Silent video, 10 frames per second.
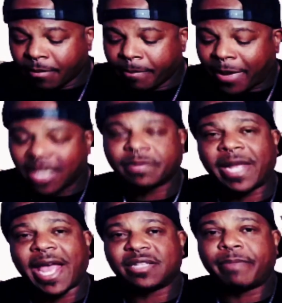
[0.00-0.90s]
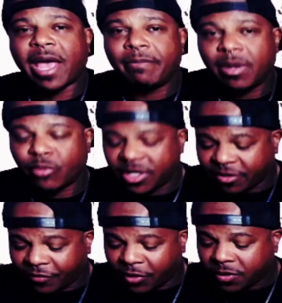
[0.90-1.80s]
possibly has bad memories of
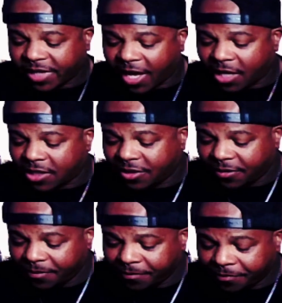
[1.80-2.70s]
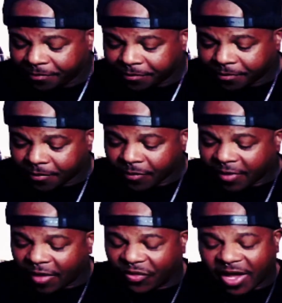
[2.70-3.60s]
you, Sag.
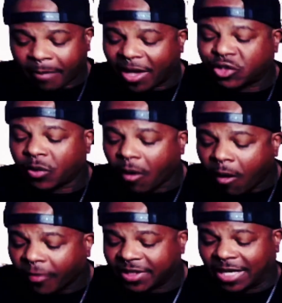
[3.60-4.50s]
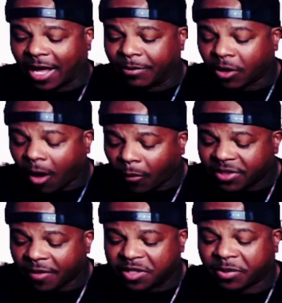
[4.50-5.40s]
They think about you all the time. You're always
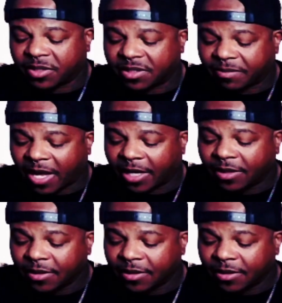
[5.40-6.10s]
on this person's mind.